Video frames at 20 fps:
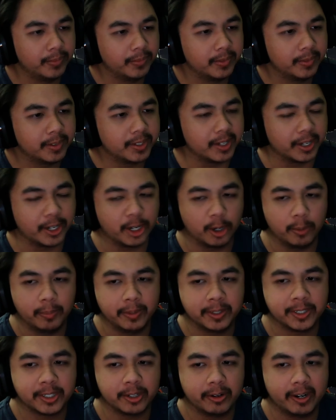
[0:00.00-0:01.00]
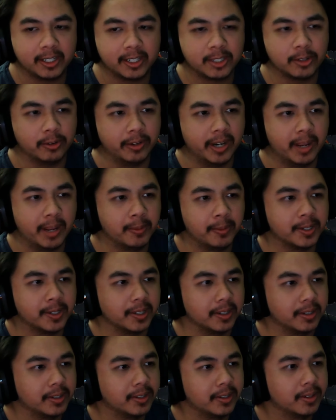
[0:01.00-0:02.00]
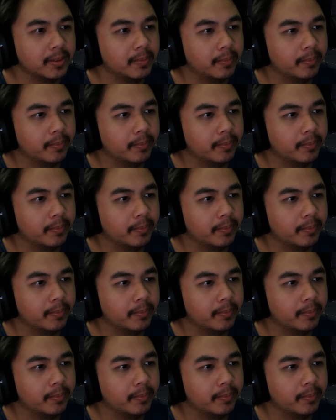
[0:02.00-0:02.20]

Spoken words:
It's like you're Mr. X or Nemesis.